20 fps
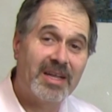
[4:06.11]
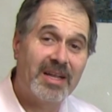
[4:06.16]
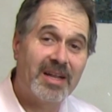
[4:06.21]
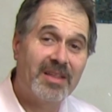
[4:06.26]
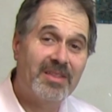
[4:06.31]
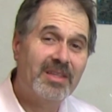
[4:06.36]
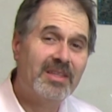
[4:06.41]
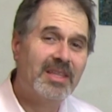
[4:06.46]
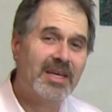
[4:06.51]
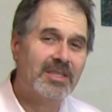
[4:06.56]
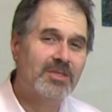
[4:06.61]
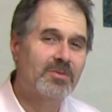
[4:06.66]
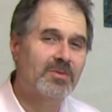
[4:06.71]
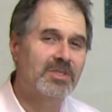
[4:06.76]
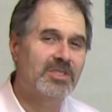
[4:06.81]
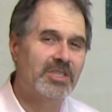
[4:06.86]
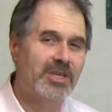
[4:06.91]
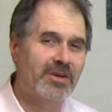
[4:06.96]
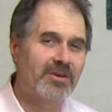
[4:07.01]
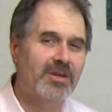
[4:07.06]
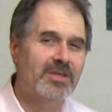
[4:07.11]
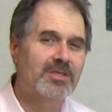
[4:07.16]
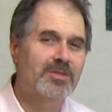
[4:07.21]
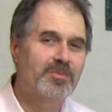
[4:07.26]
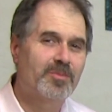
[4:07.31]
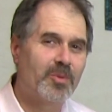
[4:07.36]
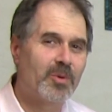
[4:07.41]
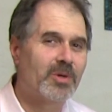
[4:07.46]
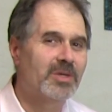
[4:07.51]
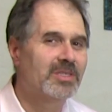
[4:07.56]
And I think that's what Jarrett's
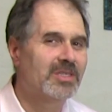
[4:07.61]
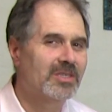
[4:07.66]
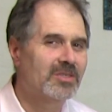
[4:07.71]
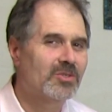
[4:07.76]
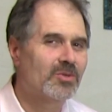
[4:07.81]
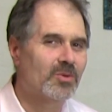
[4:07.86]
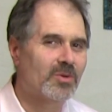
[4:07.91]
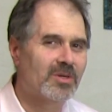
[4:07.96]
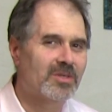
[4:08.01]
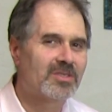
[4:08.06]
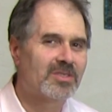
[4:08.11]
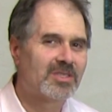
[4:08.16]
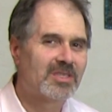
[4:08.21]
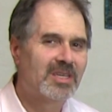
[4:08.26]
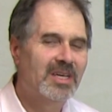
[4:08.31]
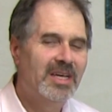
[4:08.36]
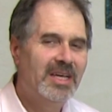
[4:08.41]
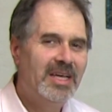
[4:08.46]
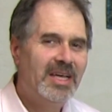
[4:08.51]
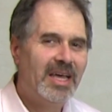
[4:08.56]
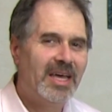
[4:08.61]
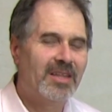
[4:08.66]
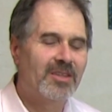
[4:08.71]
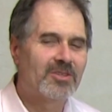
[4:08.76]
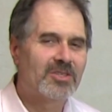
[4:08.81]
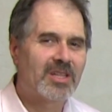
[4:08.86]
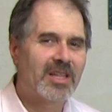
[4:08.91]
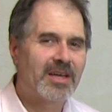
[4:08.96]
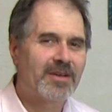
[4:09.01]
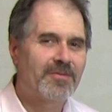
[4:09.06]
pointing towards. And
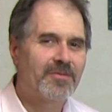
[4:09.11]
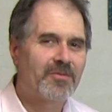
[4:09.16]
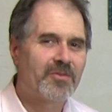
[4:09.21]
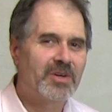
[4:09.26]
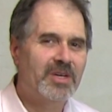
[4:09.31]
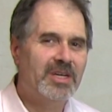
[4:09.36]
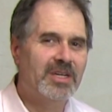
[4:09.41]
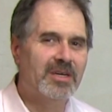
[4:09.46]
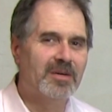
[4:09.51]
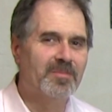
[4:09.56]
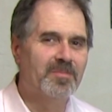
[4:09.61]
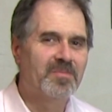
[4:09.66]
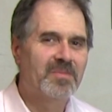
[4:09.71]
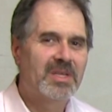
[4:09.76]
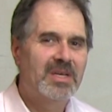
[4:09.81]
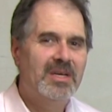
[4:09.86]
there's a lot of freedom.